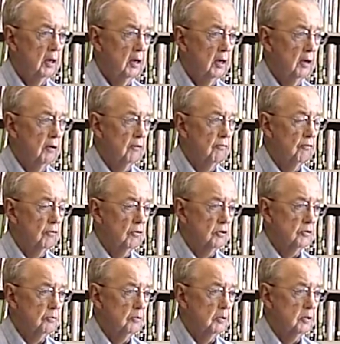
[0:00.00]
Air
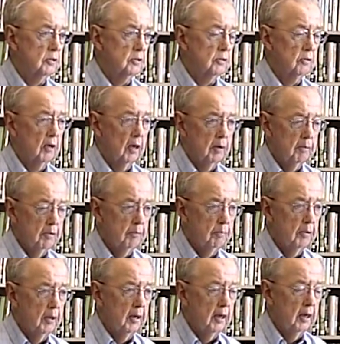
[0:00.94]
Force Base or Army
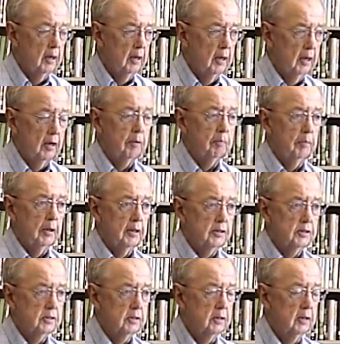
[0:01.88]
Air
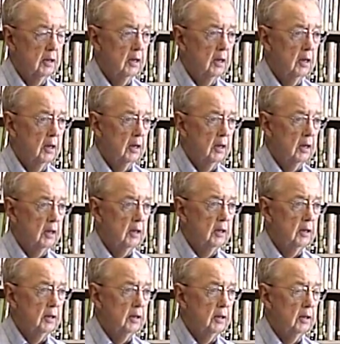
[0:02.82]
Base in